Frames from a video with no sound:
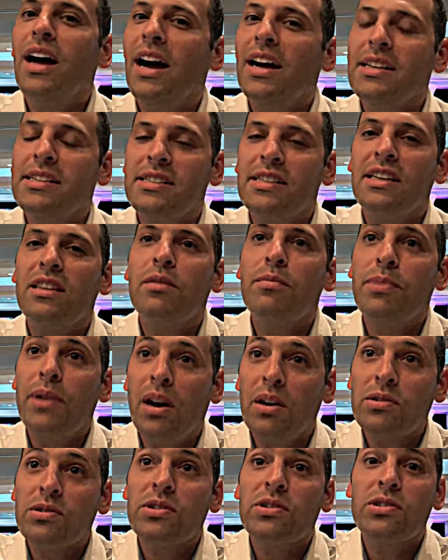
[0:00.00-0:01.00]
I see the
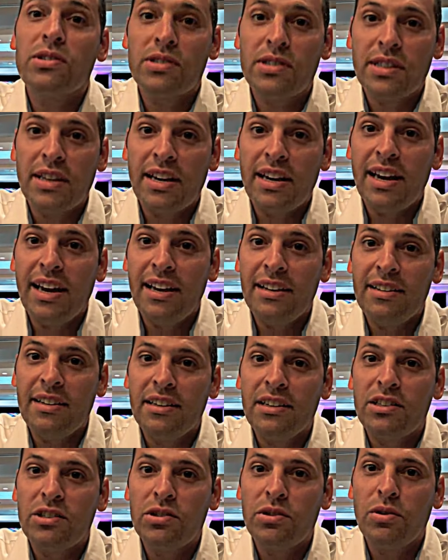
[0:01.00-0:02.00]
browsers
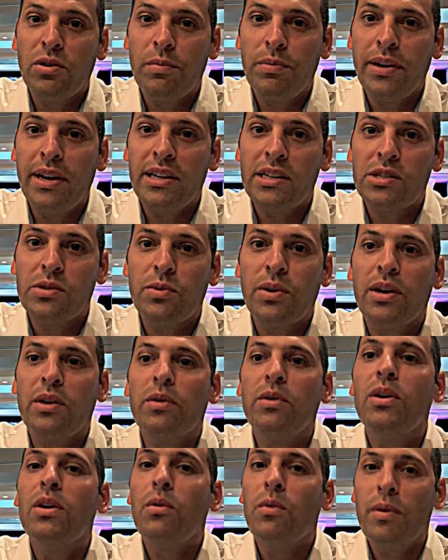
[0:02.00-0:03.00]
heading to a place where
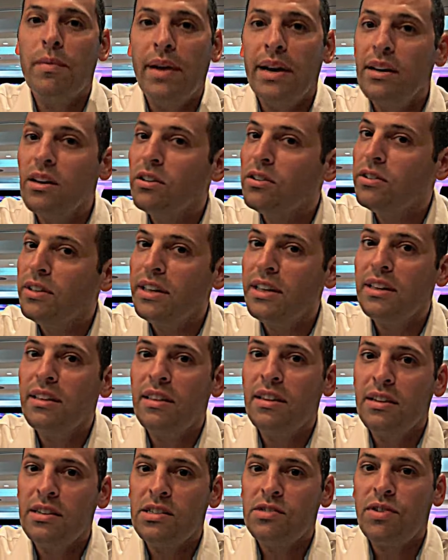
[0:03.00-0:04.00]
we may not need
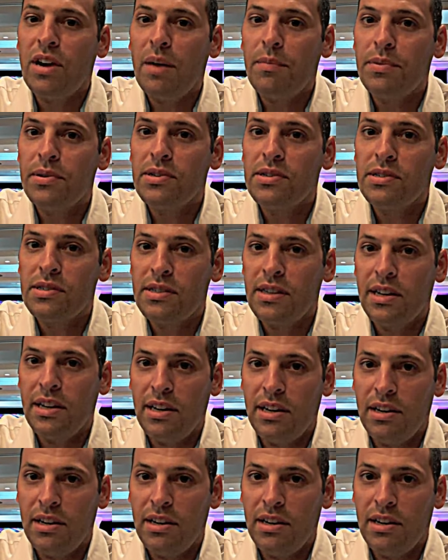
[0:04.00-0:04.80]
these wrappers